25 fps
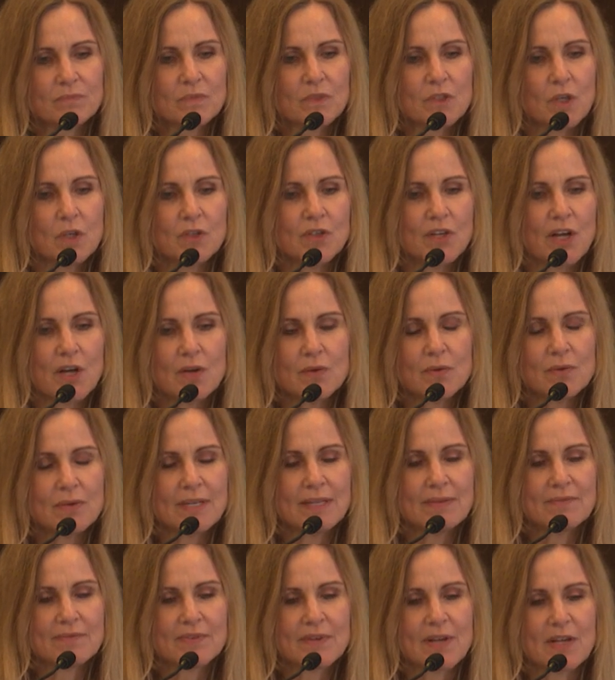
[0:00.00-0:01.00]
or no
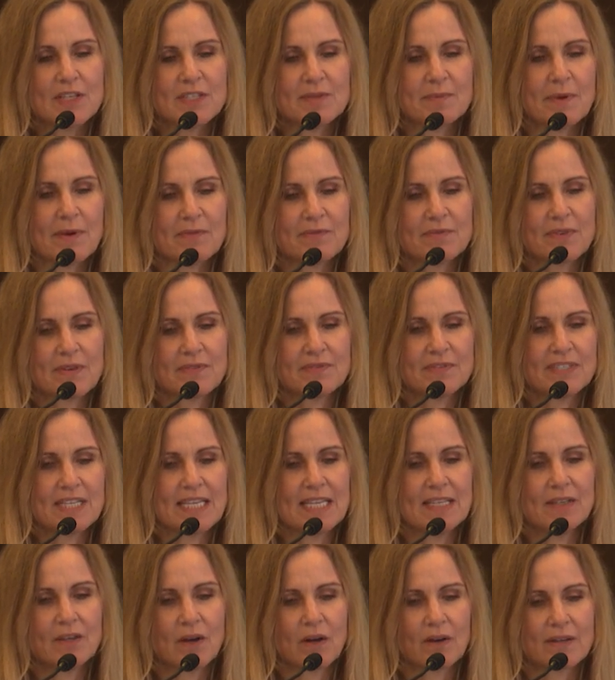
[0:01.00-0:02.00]
lymph nodes above
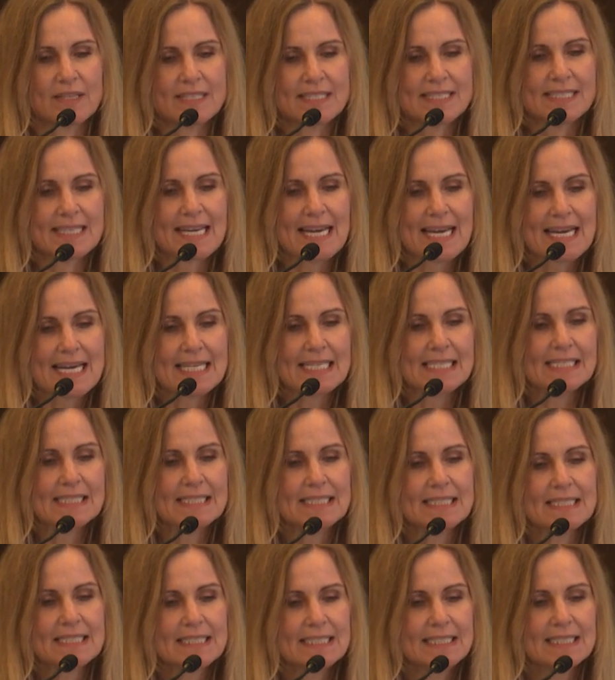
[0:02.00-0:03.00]
15 on a scan.
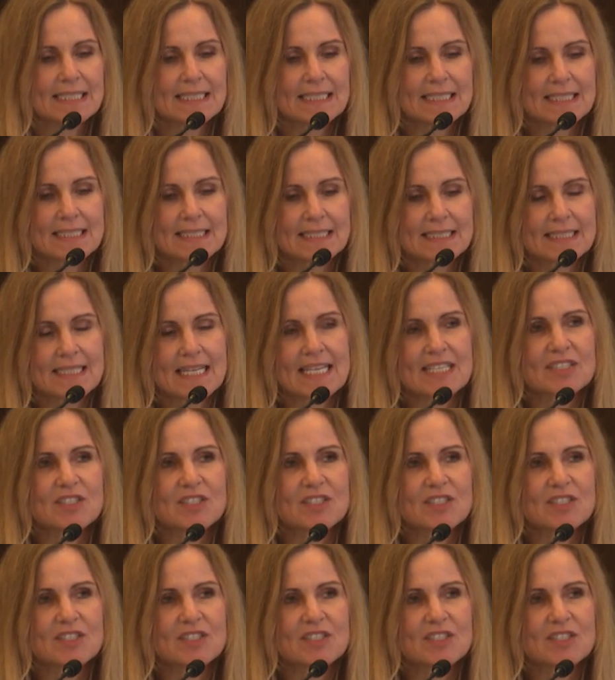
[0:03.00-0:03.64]
There's